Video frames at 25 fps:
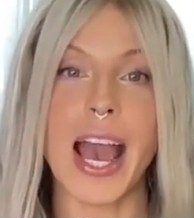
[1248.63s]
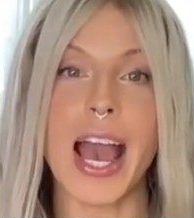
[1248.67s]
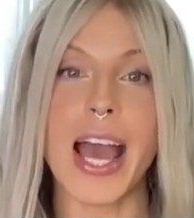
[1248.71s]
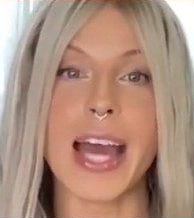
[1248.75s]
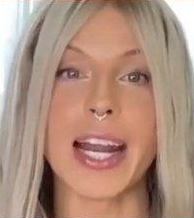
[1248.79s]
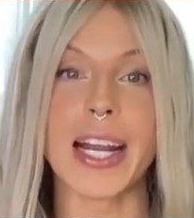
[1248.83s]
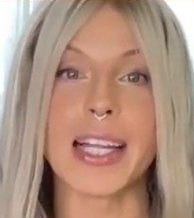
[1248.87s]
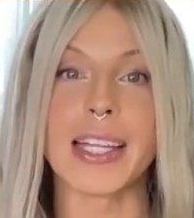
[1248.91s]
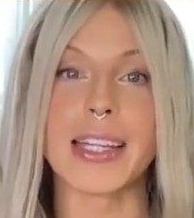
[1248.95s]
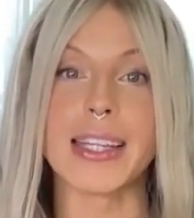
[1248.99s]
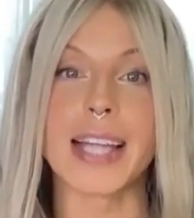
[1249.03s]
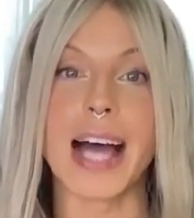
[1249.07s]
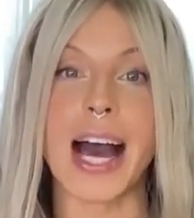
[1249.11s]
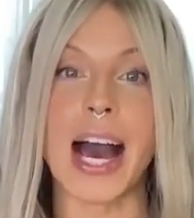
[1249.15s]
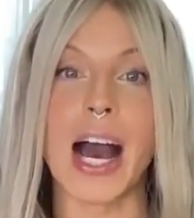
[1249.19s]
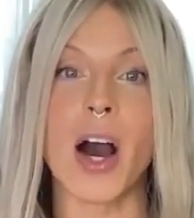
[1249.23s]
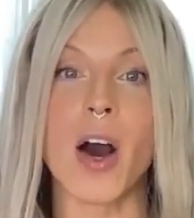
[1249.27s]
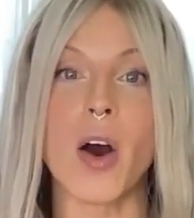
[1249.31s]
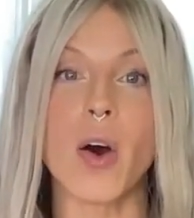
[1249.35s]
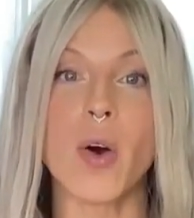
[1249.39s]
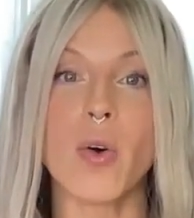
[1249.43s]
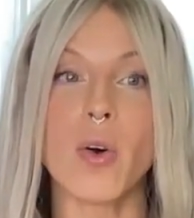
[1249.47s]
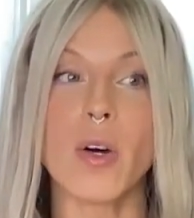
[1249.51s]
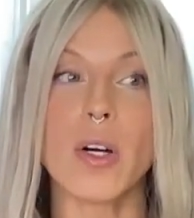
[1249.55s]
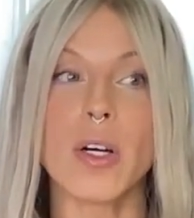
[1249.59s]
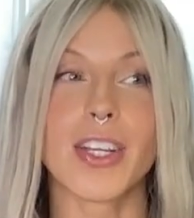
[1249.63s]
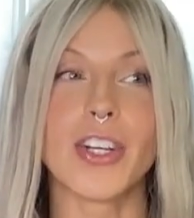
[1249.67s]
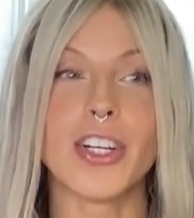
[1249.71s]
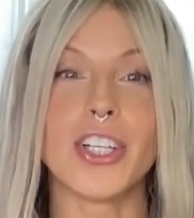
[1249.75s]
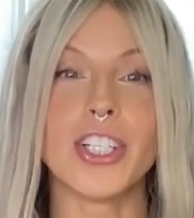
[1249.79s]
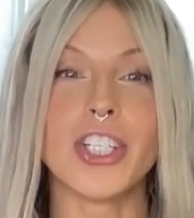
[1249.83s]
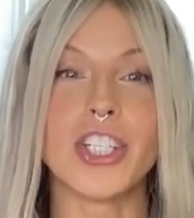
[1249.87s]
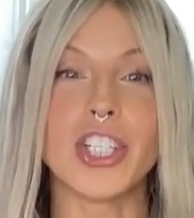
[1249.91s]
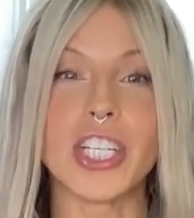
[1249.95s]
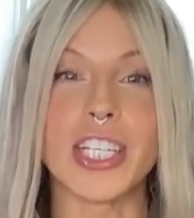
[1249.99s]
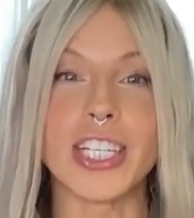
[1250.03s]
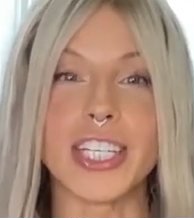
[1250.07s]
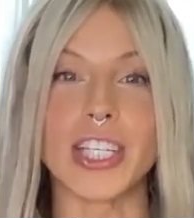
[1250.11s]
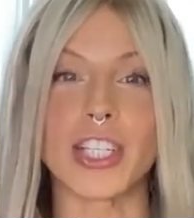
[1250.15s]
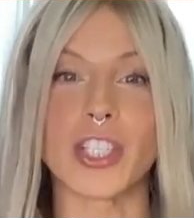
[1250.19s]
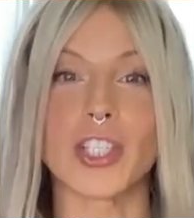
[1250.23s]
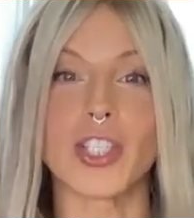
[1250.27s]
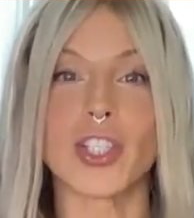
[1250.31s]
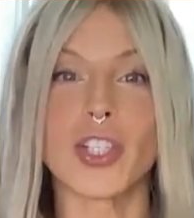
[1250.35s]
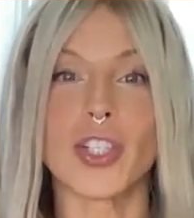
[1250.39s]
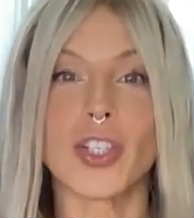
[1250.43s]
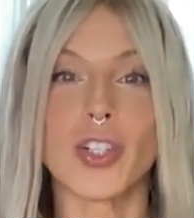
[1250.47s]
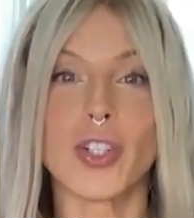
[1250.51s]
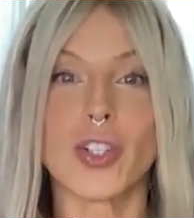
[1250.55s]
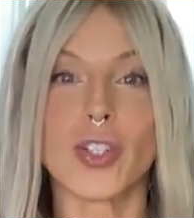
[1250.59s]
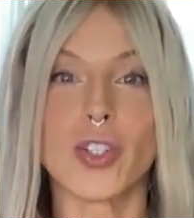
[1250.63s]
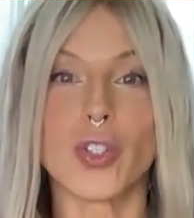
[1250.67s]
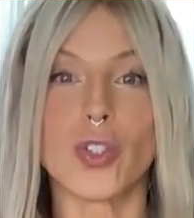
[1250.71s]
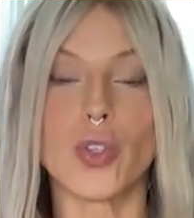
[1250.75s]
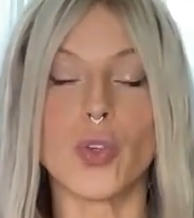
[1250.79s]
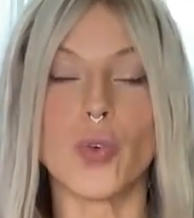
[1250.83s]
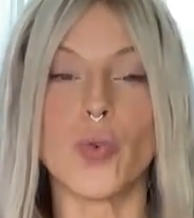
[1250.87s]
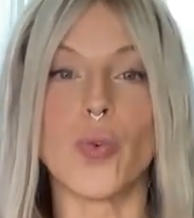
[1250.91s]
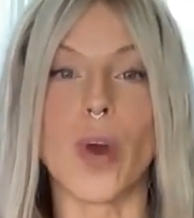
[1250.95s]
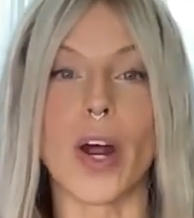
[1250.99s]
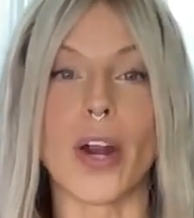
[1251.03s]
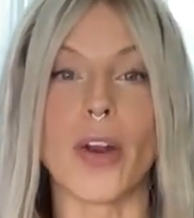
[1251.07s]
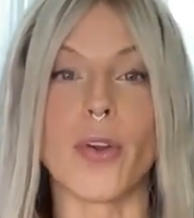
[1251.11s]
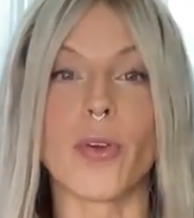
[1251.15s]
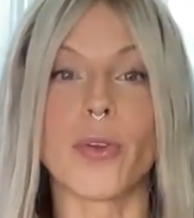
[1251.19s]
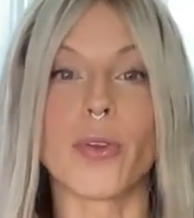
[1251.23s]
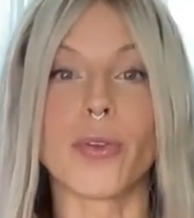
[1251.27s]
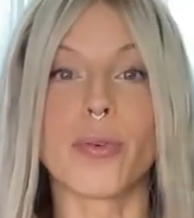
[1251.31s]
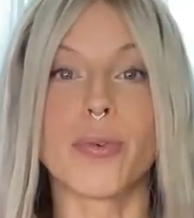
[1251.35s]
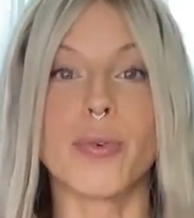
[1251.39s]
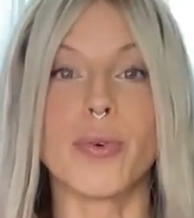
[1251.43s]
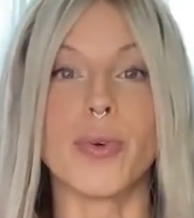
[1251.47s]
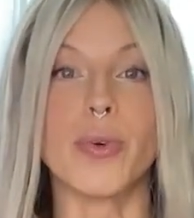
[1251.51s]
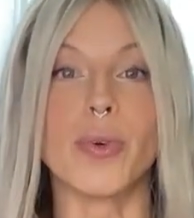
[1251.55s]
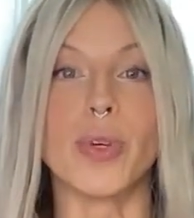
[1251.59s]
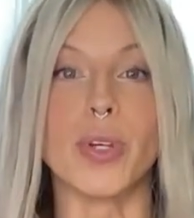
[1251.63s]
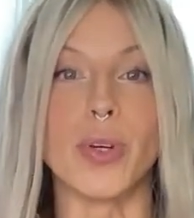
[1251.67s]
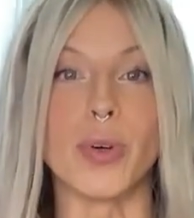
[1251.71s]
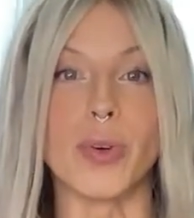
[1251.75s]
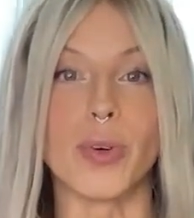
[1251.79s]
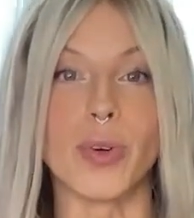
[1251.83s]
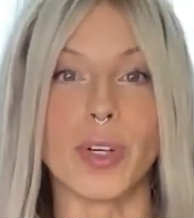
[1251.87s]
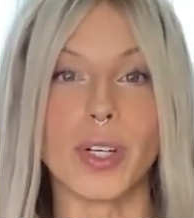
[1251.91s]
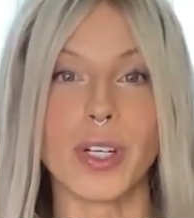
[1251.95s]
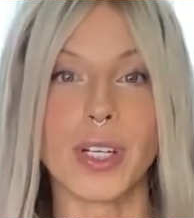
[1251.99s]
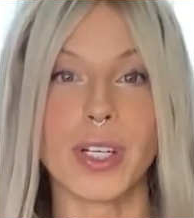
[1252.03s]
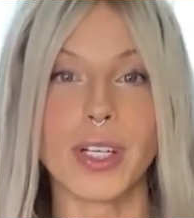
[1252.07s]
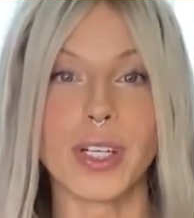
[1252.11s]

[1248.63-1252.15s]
and allow your genius to run through you.